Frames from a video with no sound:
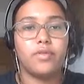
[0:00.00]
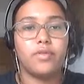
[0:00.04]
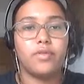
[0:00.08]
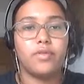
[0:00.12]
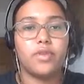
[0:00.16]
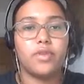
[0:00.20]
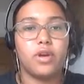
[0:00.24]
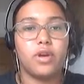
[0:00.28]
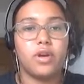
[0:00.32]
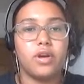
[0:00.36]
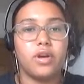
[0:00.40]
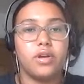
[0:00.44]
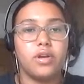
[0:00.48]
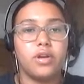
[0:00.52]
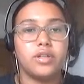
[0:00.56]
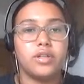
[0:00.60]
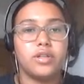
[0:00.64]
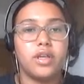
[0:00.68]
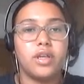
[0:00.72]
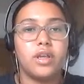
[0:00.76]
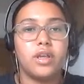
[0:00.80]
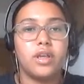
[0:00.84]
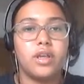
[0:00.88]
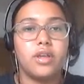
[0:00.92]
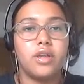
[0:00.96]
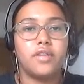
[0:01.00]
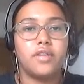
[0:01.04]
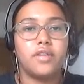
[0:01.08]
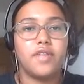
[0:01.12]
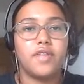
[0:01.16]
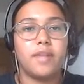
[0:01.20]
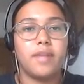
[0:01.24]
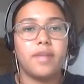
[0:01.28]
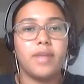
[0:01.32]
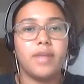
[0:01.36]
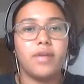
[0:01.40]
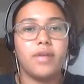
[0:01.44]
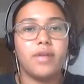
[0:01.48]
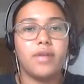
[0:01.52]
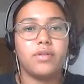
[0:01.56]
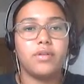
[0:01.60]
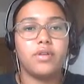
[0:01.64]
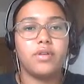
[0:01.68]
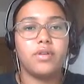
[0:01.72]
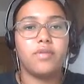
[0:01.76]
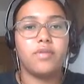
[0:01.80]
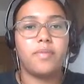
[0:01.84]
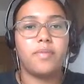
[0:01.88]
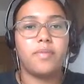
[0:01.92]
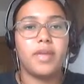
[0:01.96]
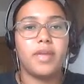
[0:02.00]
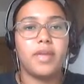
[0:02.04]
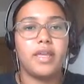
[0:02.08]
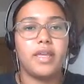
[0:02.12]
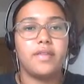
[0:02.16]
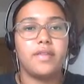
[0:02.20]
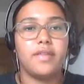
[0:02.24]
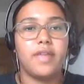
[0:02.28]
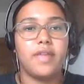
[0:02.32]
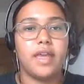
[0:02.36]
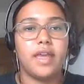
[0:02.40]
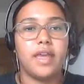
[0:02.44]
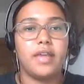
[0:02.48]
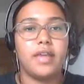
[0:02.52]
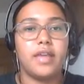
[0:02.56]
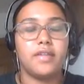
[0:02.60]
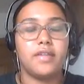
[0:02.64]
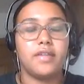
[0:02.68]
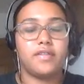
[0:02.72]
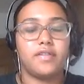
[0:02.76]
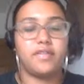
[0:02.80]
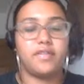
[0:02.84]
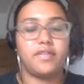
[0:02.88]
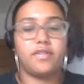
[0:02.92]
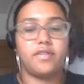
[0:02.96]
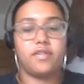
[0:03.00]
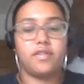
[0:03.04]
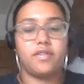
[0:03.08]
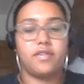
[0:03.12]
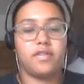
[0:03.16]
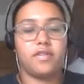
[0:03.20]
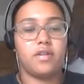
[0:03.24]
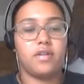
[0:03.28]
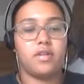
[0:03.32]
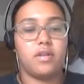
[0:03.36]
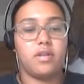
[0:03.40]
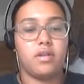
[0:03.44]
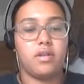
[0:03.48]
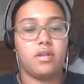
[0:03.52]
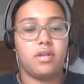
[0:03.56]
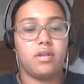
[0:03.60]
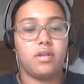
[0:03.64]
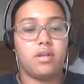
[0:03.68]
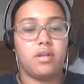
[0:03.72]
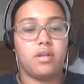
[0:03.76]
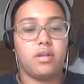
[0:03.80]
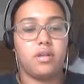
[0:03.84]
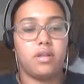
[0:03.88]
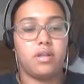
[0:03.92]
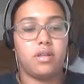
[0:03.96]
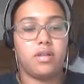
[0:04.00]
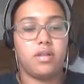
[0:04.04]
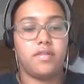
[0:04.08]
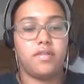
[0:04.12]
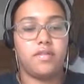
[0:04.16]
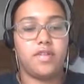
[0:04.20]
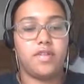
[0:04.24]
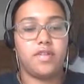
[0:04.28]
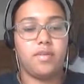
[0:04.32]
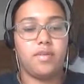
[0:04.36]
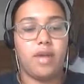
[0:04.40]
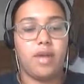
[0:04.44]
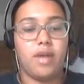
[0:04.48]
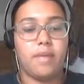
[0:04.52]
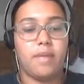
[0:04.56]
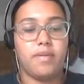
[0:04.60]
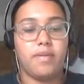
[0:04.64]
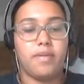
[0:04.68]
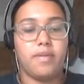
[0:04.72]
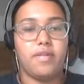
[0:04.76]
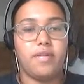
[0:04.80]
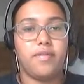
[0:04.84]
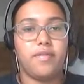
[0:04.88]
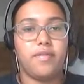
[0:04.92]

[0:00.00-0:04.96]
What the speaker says: of code. So I'm now going to repeat this. See what happens if I